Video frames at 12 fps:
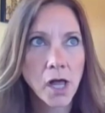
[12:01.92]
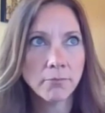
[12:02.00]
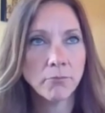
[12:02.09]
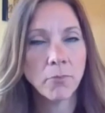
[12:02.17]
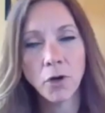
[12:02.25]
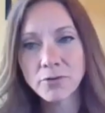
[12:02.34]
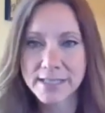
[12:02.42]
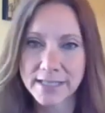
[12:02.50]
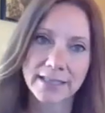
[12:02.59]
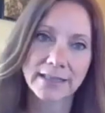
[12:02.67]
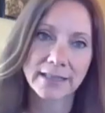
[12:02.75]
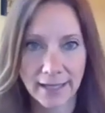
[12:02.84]
most
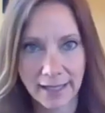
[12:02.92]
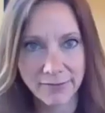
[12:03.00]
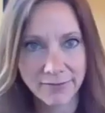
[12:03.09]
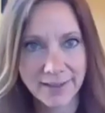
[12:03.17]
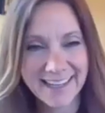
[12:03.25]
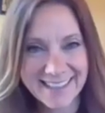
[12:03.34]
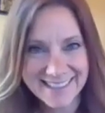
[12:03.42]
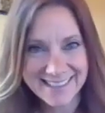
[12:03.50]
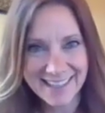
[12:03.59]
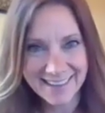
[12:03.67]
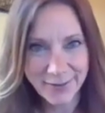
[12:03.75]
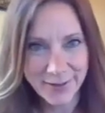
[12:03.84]
in life? And I
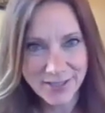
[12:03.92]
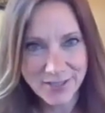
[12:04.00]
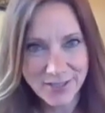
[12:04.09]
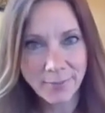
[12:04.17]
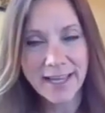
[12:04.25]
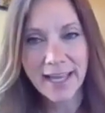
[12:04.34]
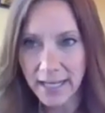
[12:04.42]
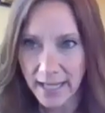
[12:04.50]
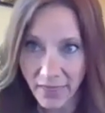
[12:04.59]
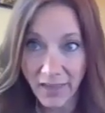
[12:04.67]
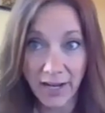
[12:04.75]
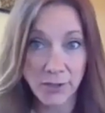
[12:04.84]
set the question in my head
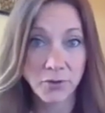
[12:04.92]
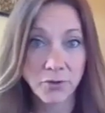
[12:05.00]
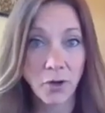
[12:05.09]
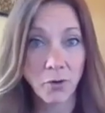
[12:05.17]
and then I go